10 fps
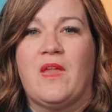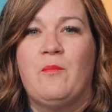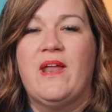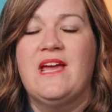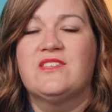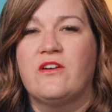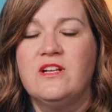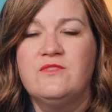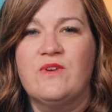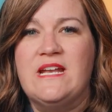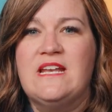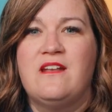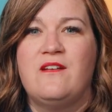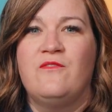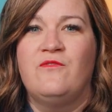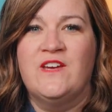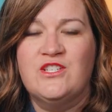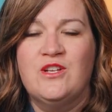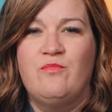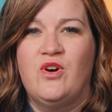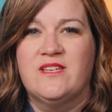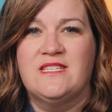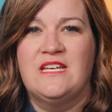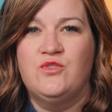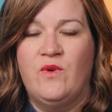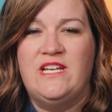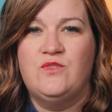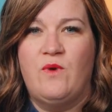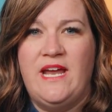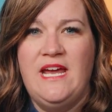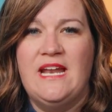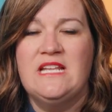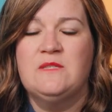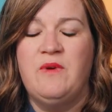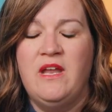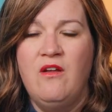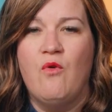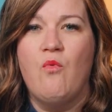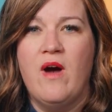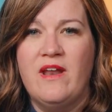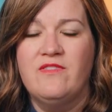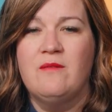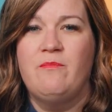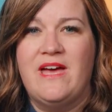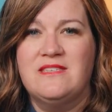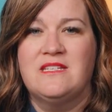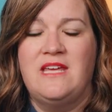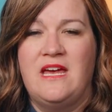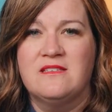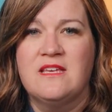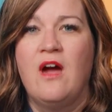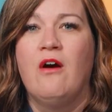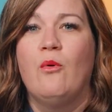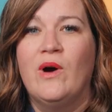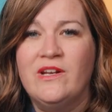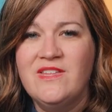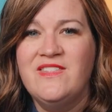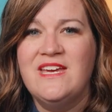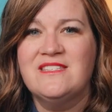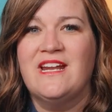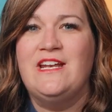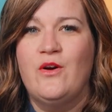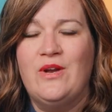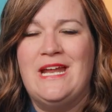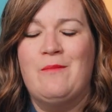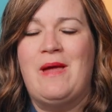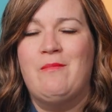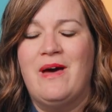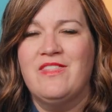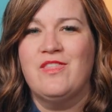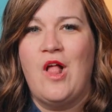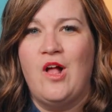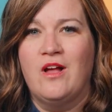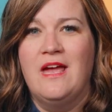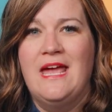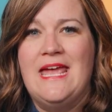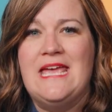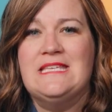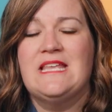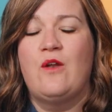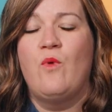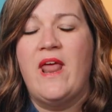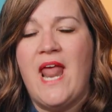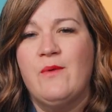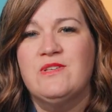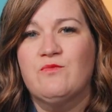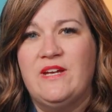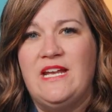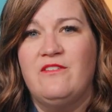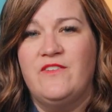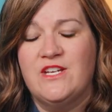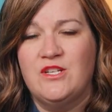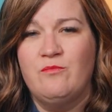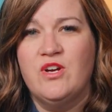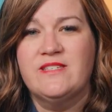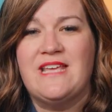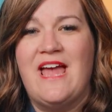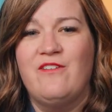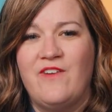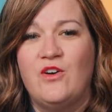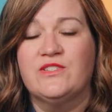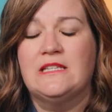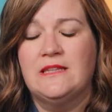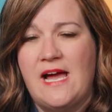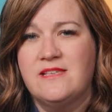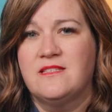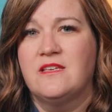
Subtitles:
But I started reading fiction books in 2020, and it's been one of the best things. One of the things that I noted in my month long is that when I was reading fiction books, I felt less